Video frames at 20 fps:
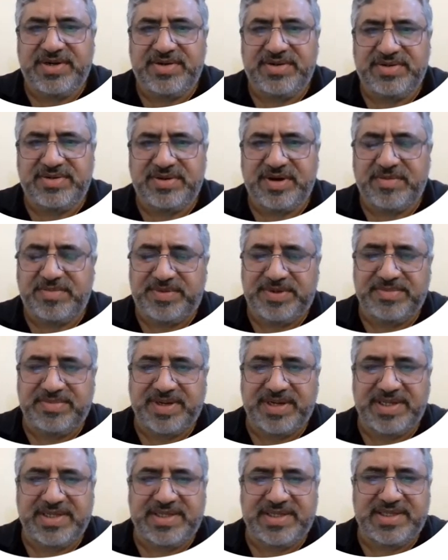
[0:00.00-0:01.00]

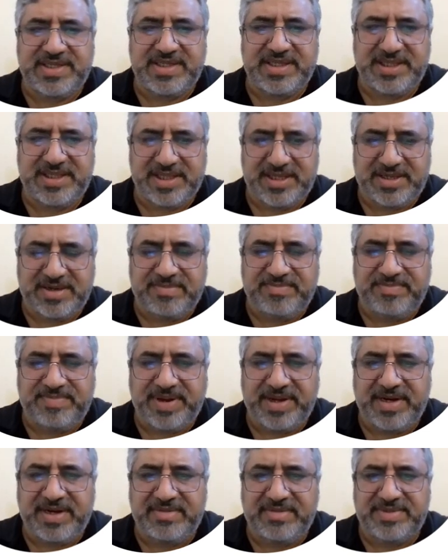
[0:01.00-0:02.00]
optimize the system
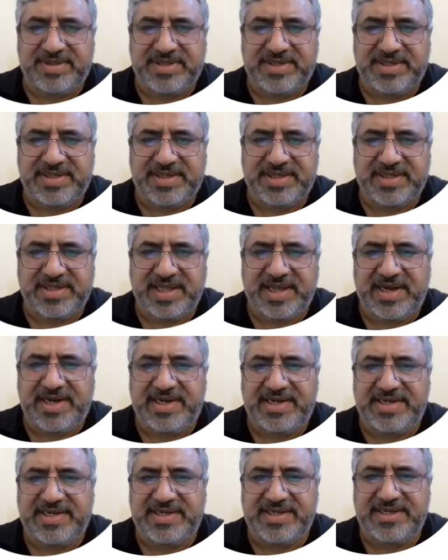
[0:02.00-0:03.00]
parameters
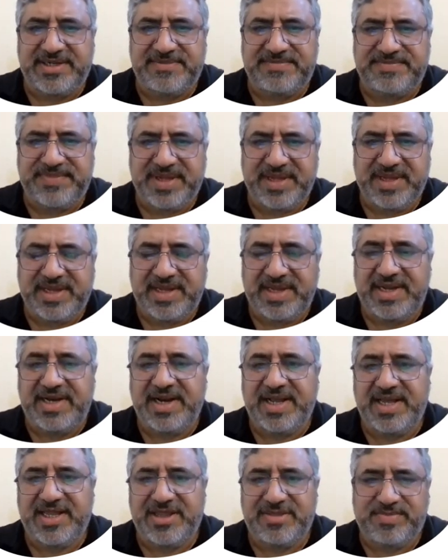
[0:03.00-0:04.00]
and
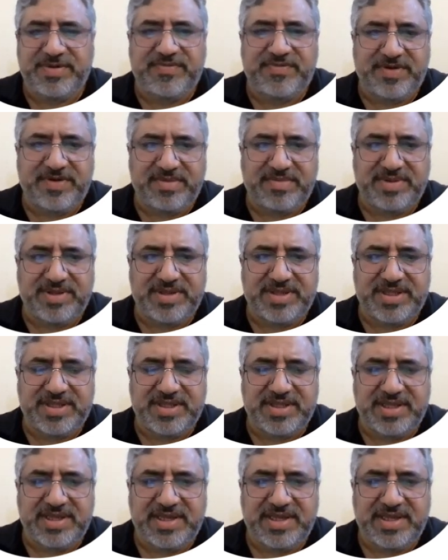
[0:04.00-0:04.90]
enhance performance.